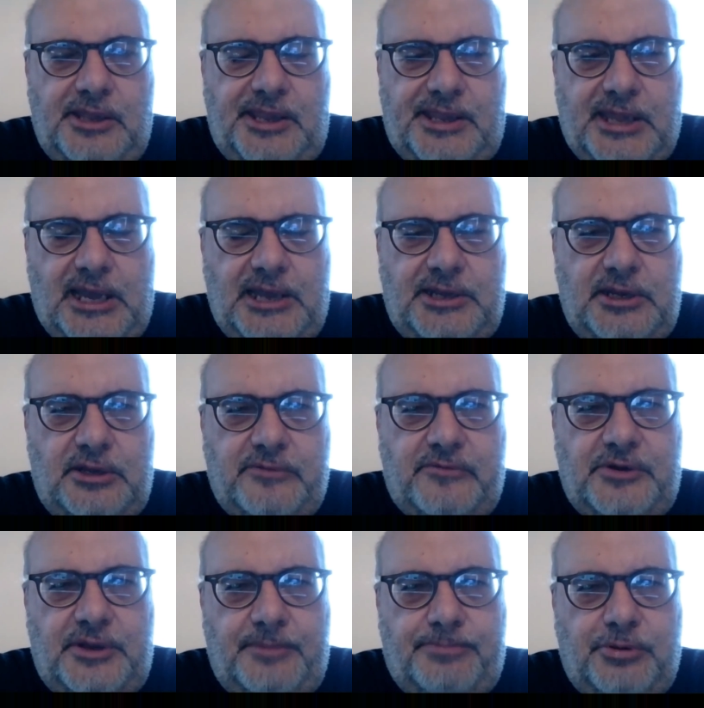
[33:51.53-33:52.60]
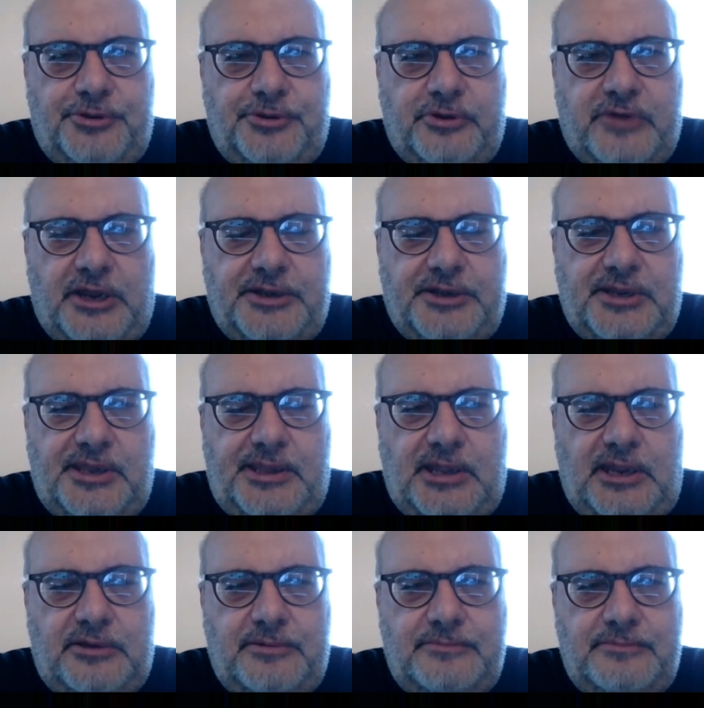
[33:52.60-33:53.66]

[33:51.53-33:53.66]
society toward a plutocratic state.